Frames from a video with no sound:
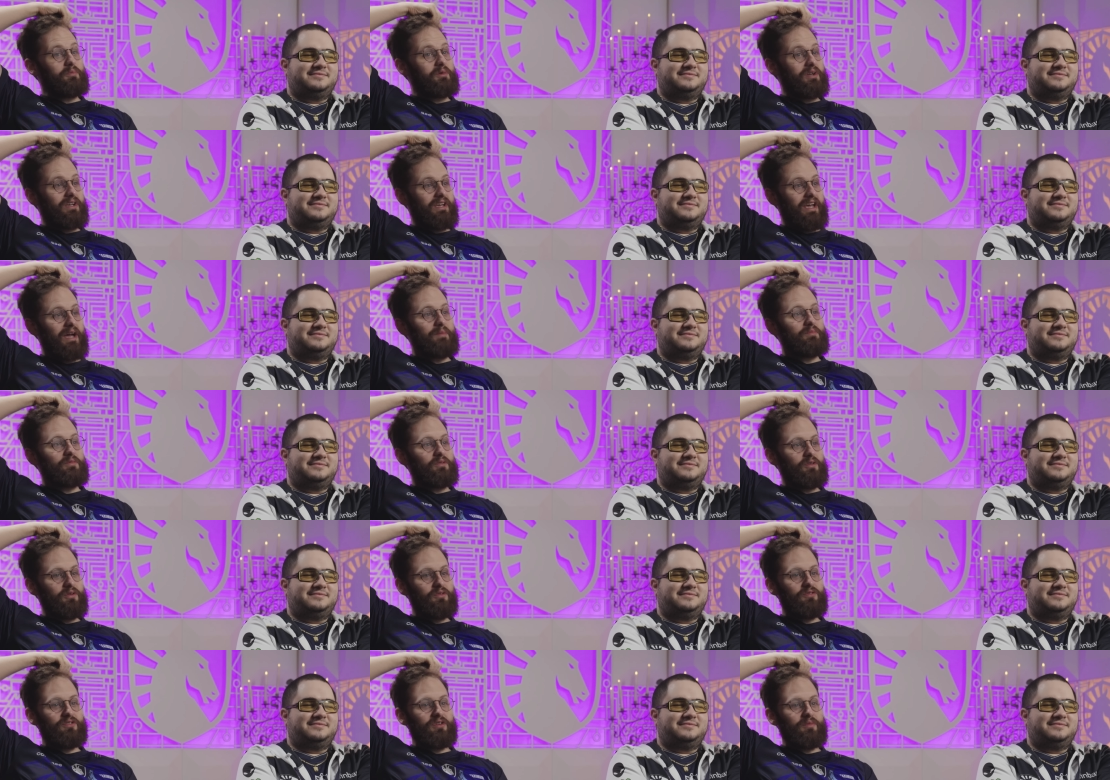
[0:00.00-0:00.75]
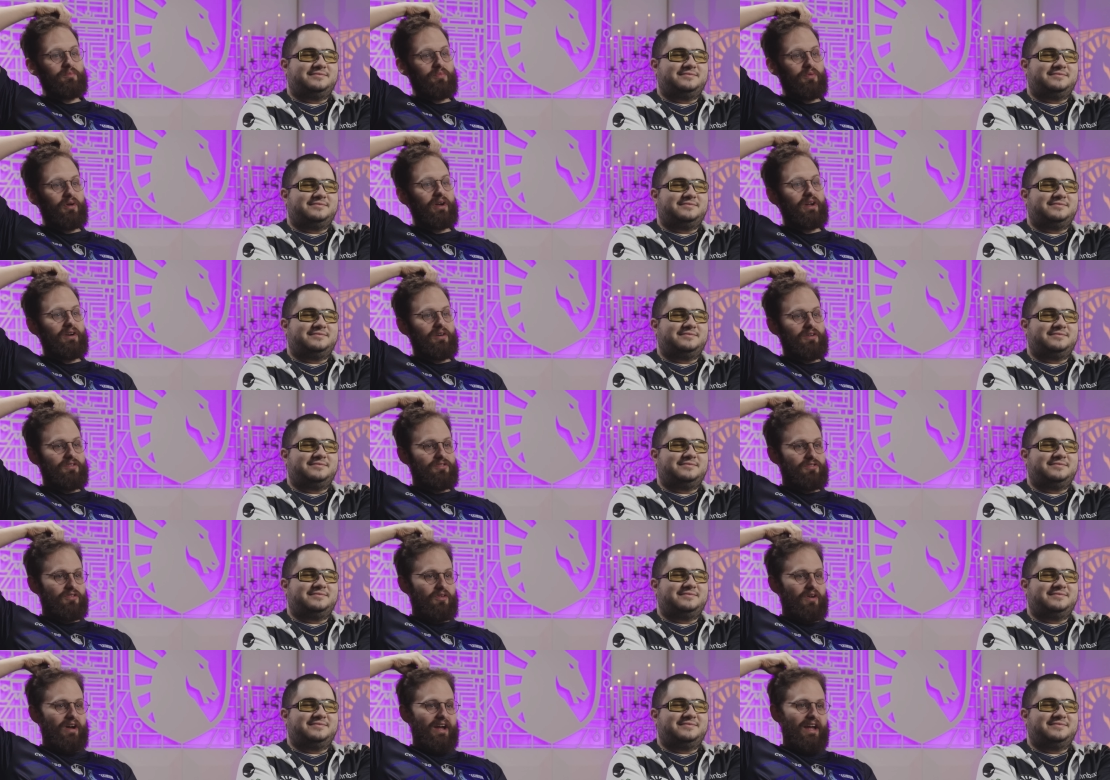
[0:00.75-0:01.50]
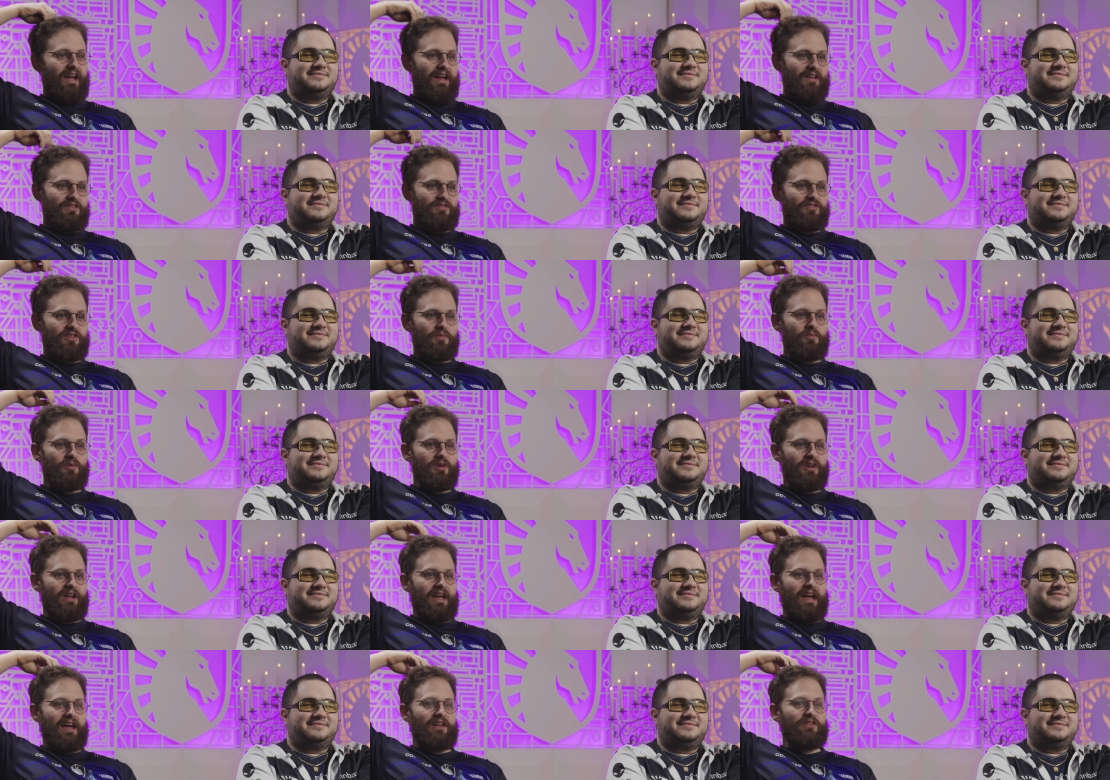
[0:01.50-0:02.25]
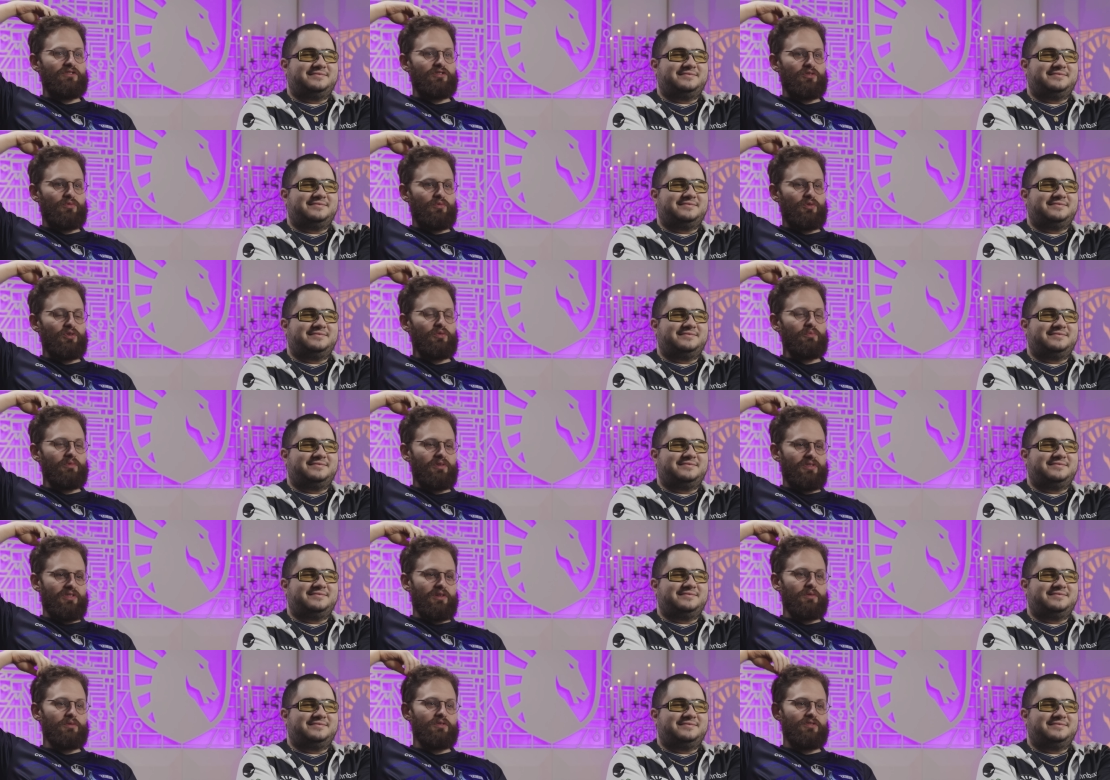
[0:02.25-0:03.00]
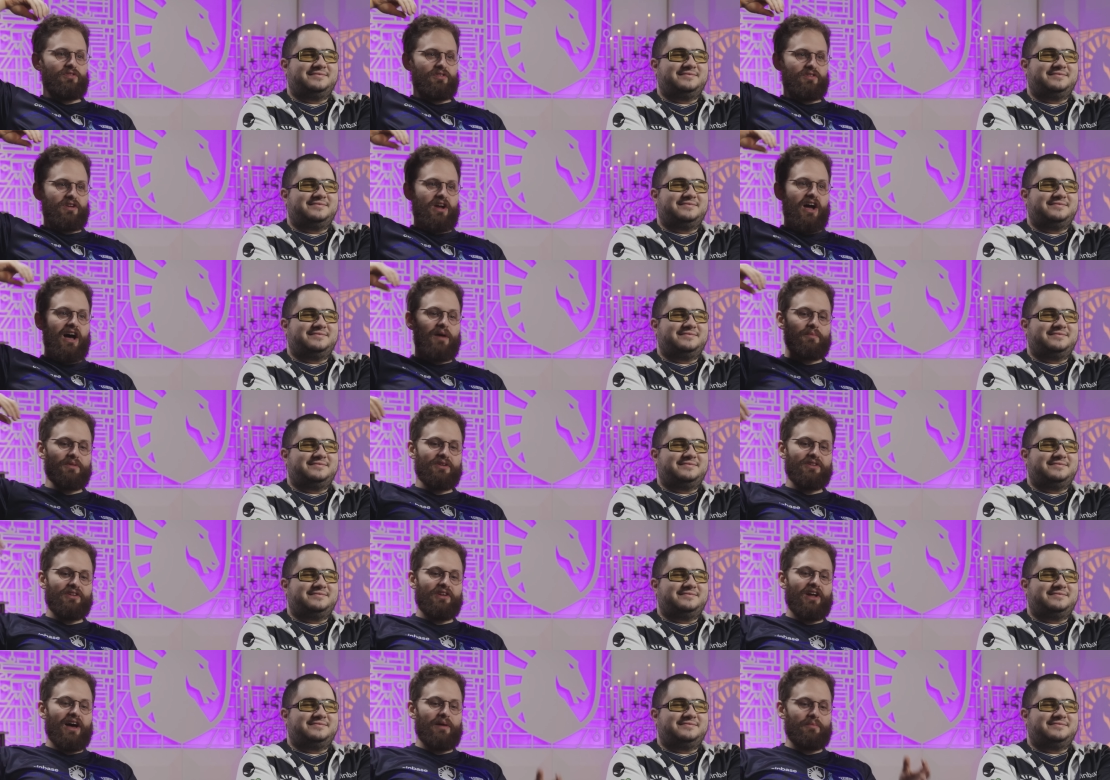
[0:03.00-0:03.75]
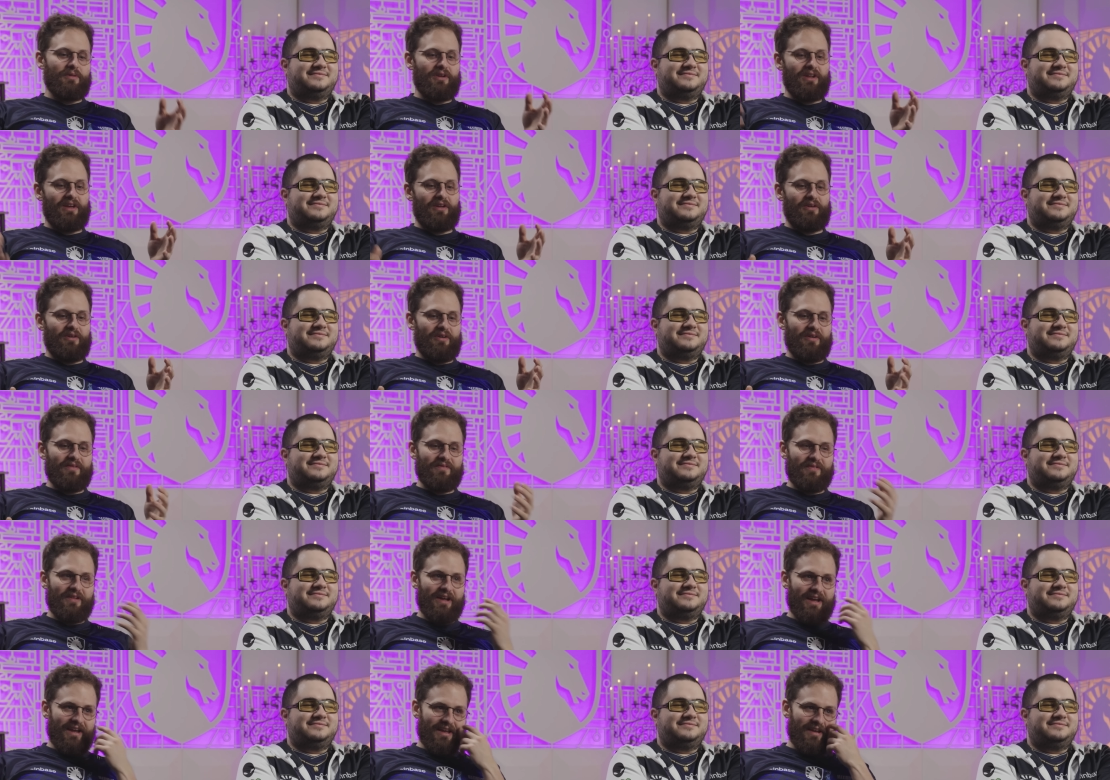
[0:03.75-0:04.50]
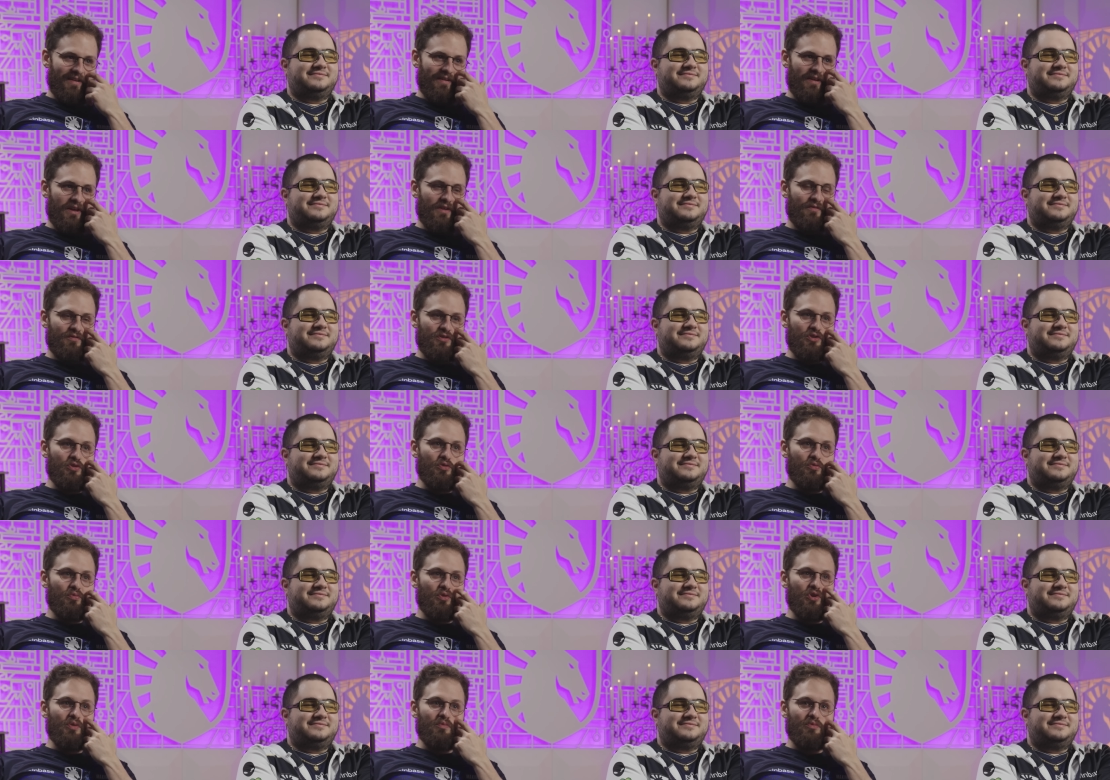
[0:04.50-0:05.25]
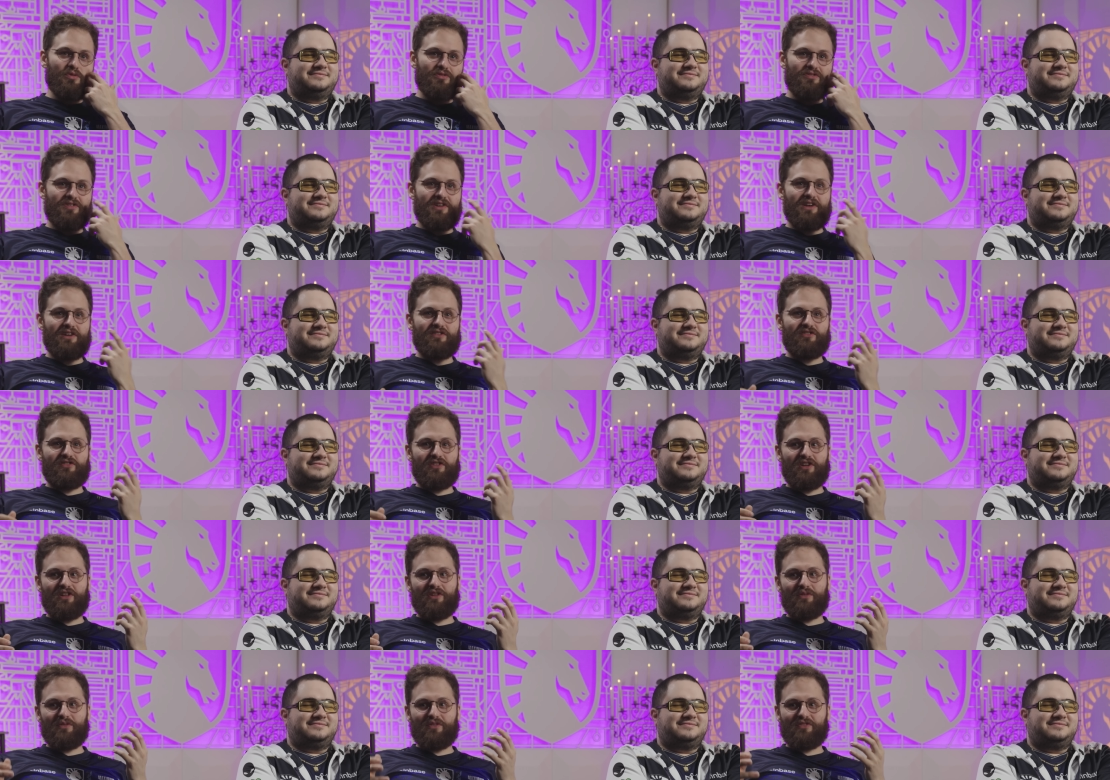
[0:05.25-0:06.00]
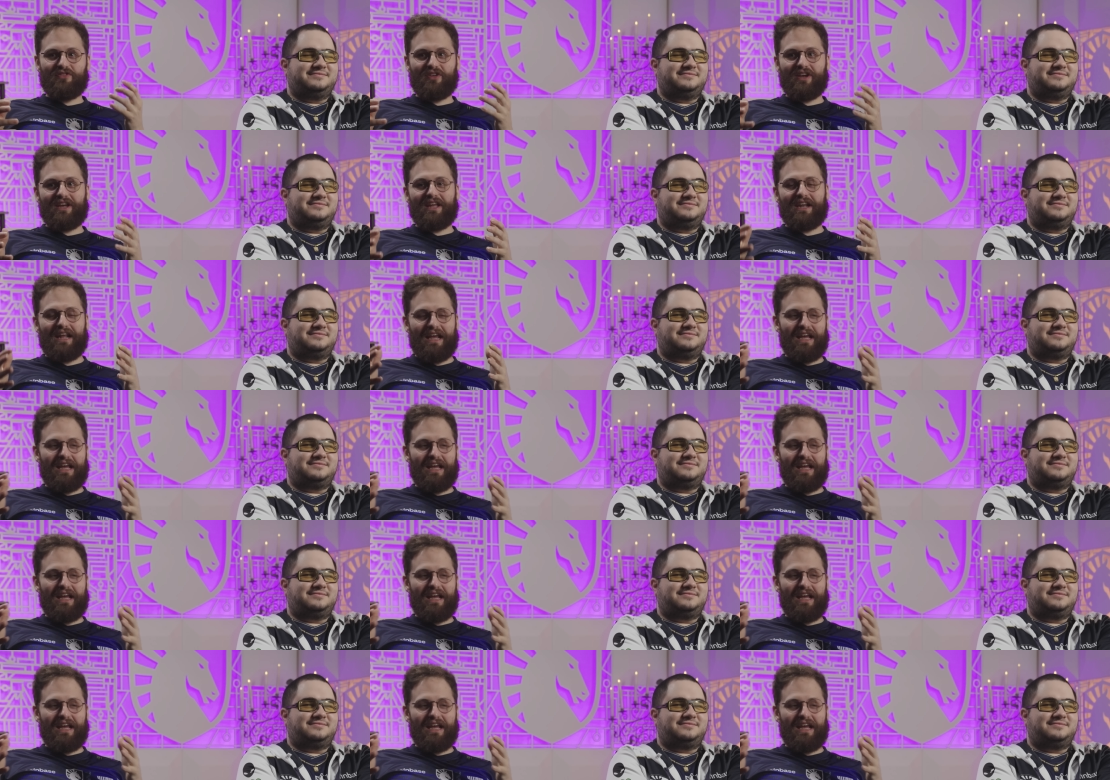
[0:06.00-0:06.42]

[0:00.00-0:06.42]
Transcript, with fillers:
Speaker 1: We kept losing players, so I had someone had to room with. There was a common denominator. Like if you roomed with THD, there was like an